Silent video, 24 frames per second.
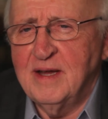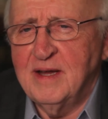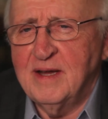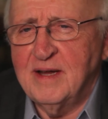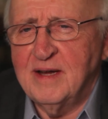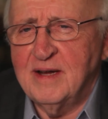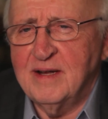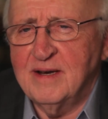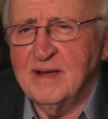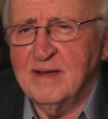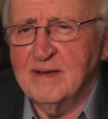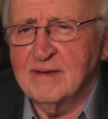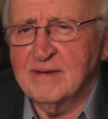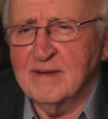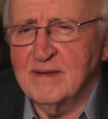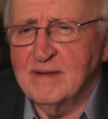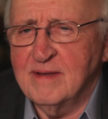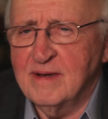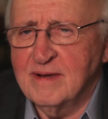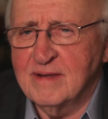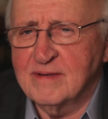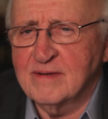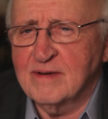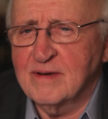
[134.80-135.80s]
and he said,
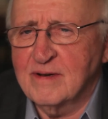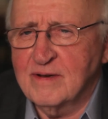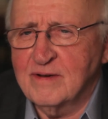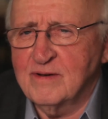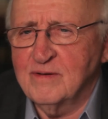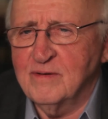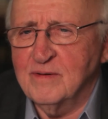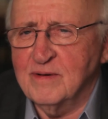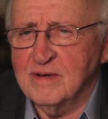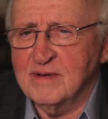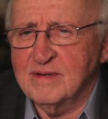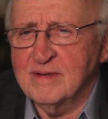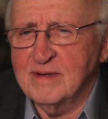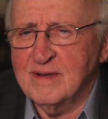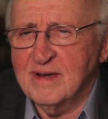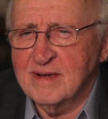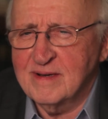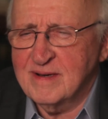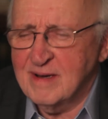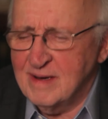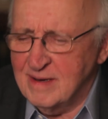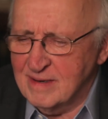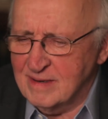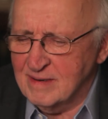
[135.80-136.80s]
"That's good."
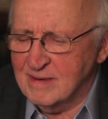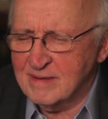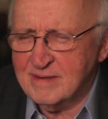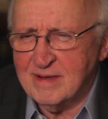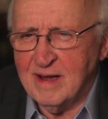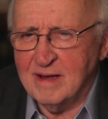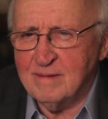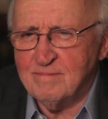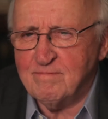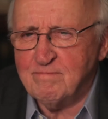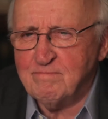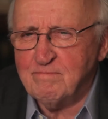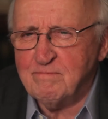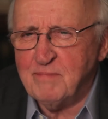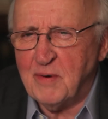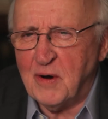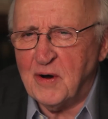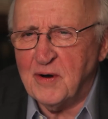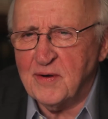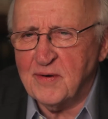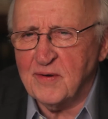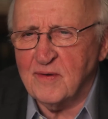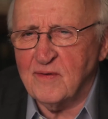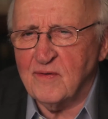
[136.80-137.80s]
And God looked at
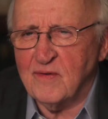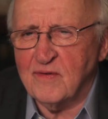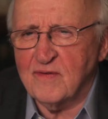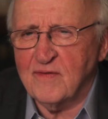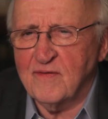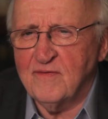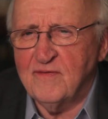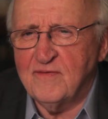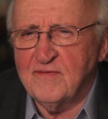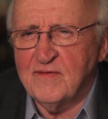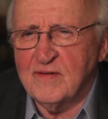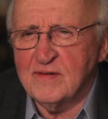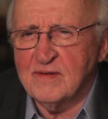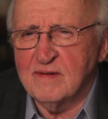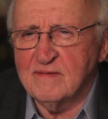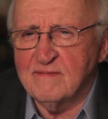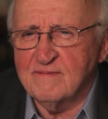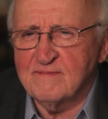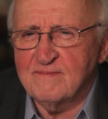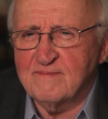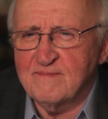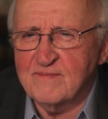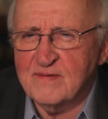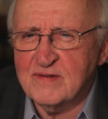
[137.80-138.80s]
puddles full of
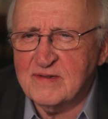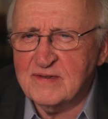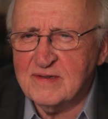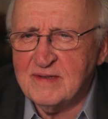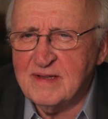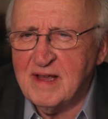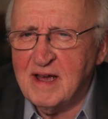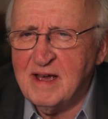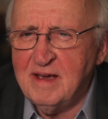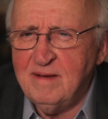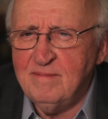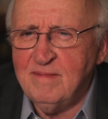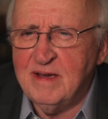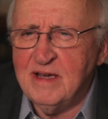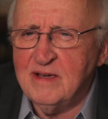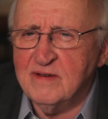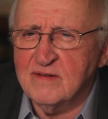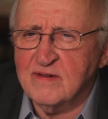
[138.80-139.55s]
slimy,